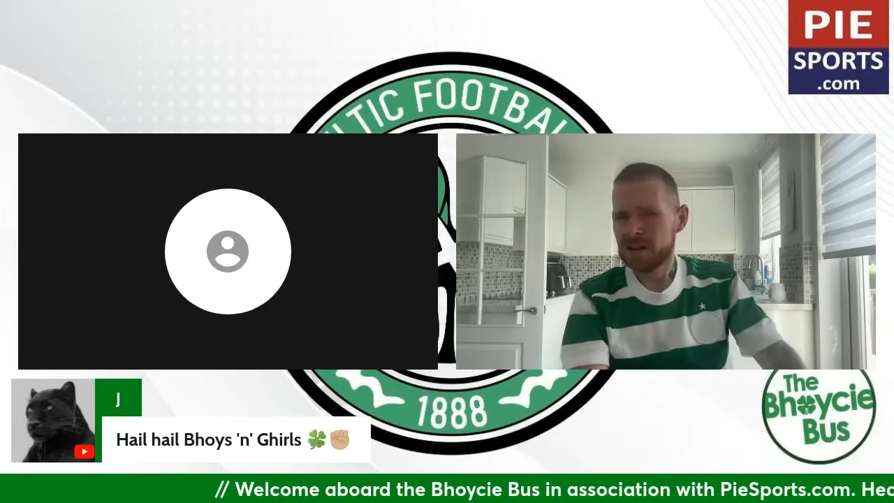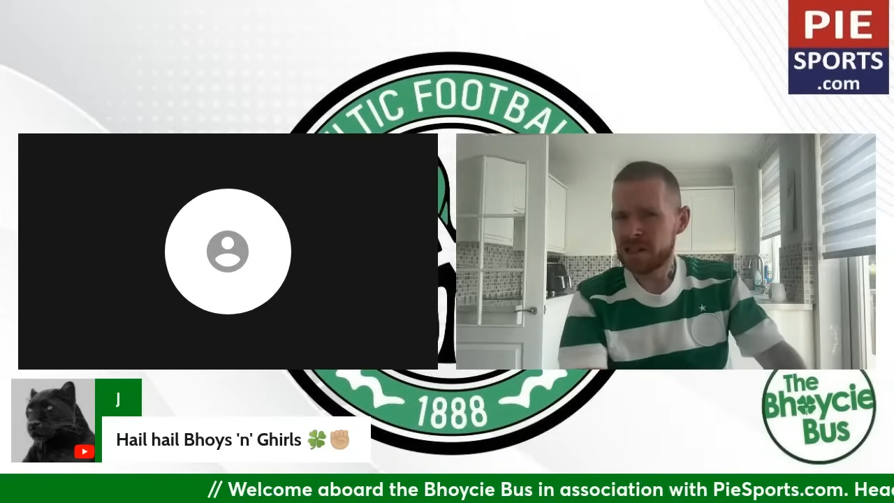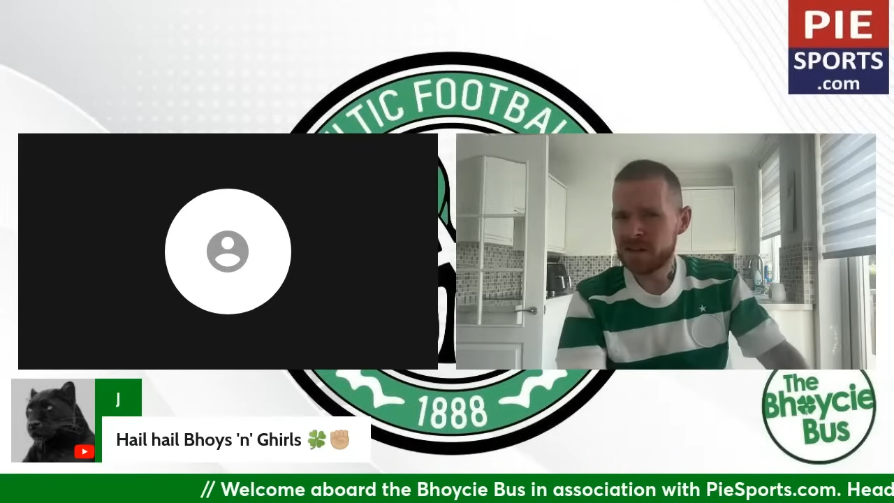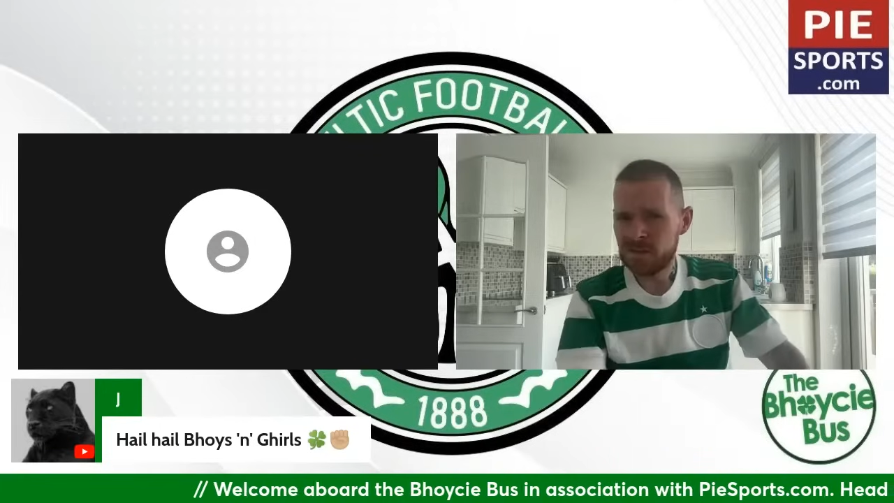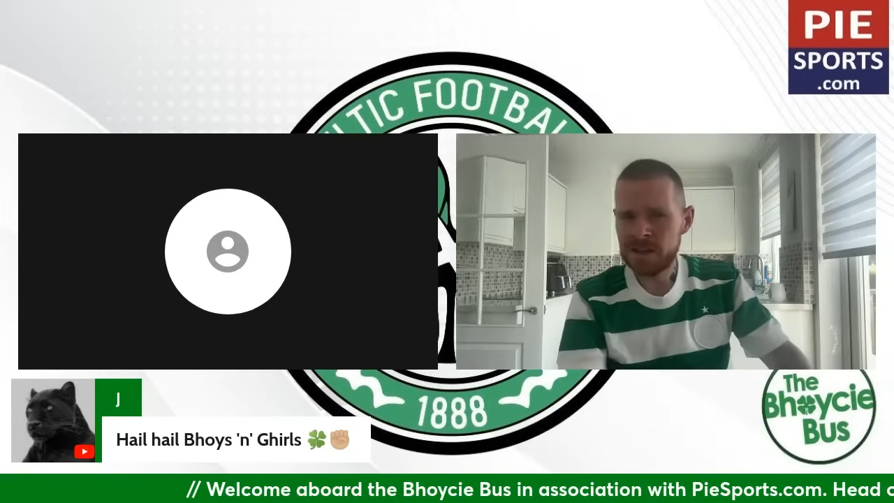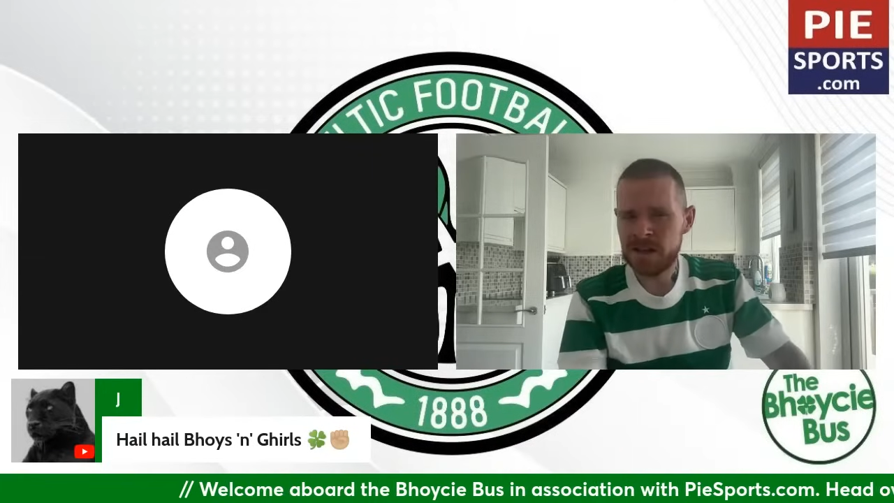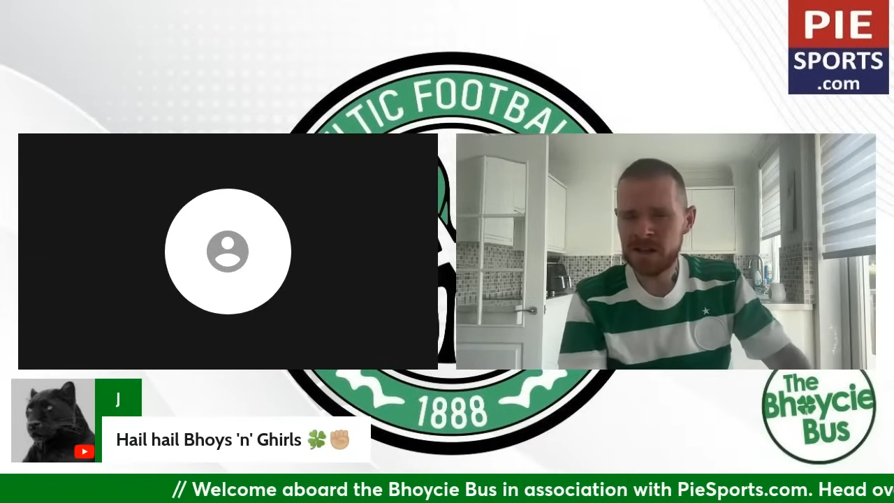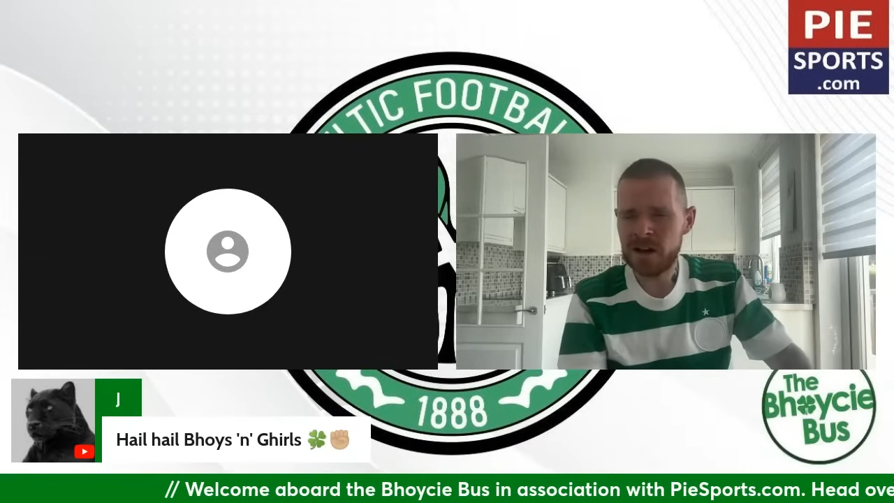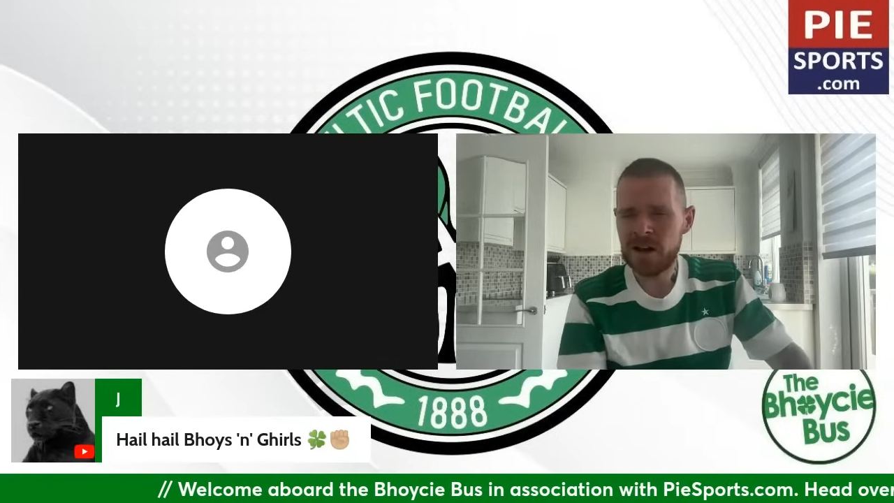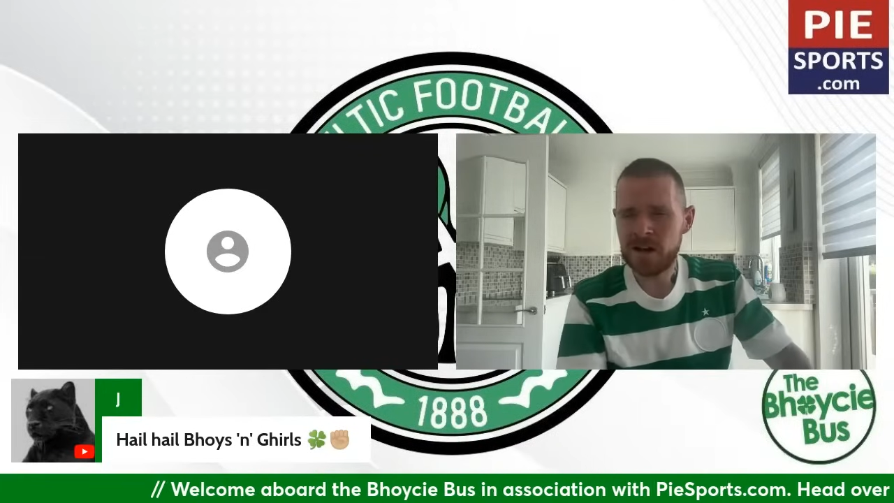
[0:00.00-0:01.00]

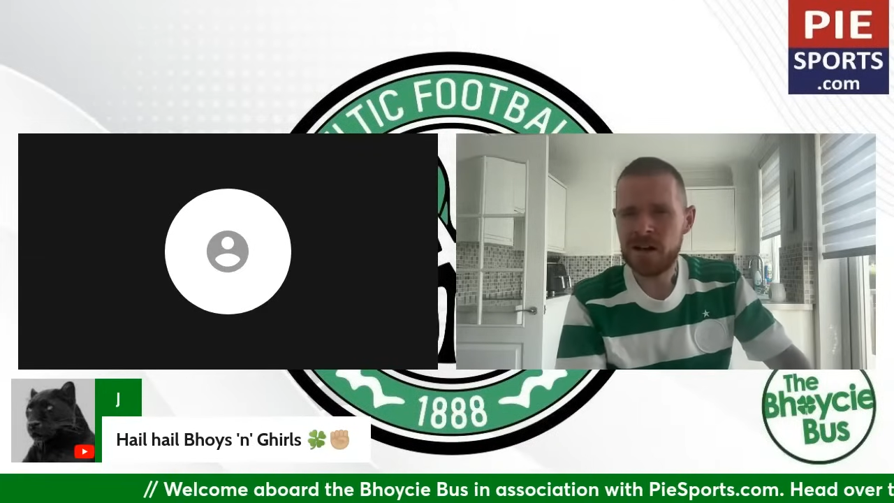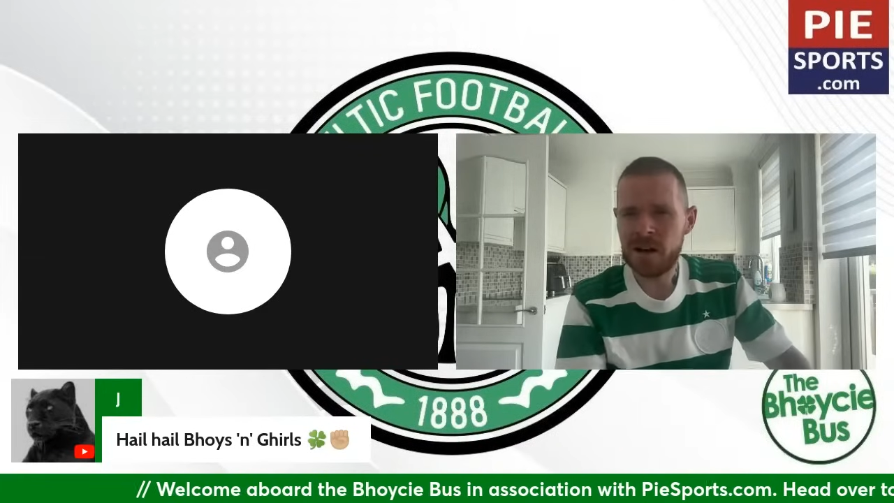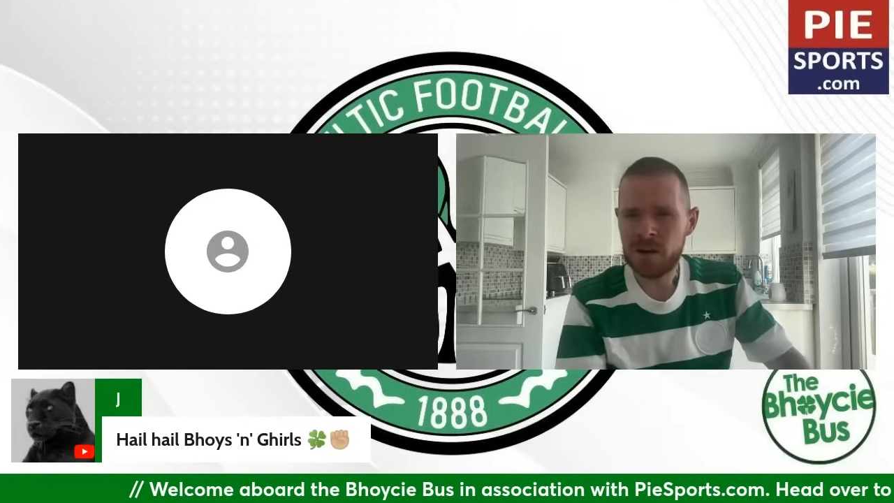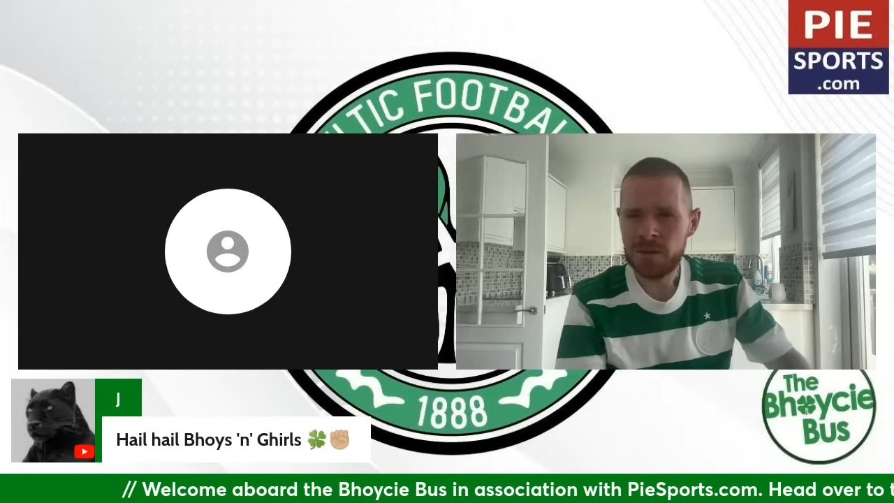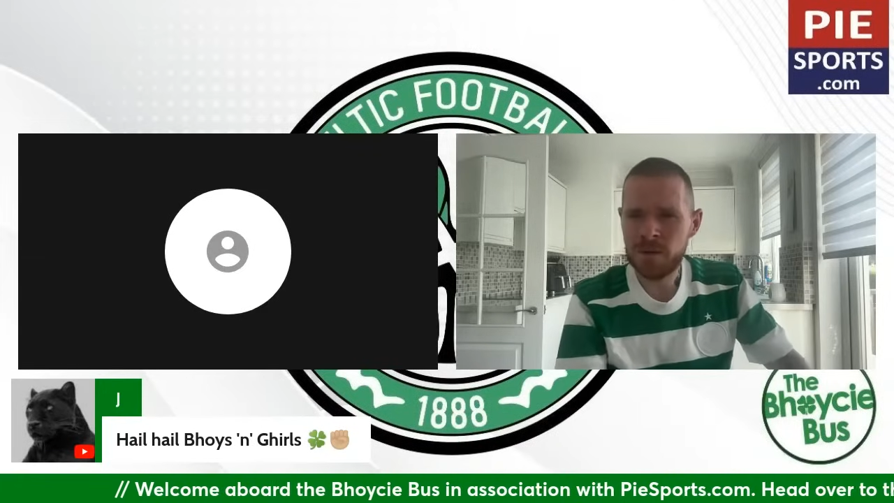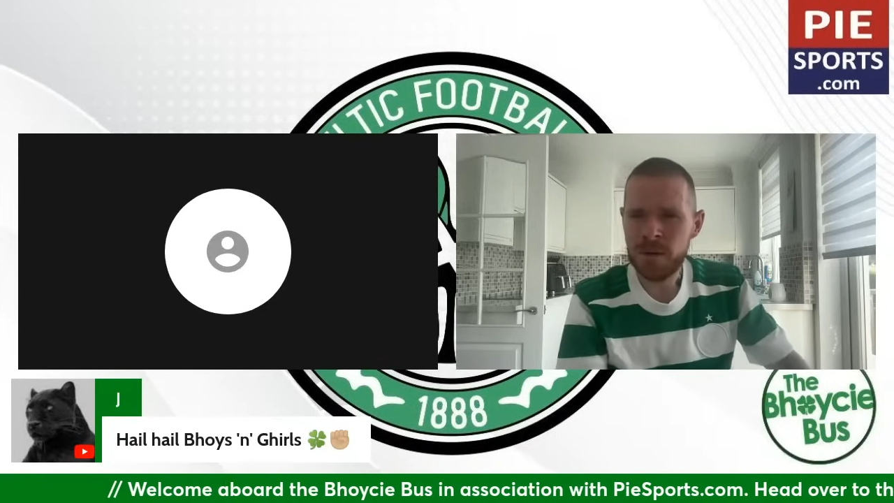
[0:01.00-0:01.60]
it'll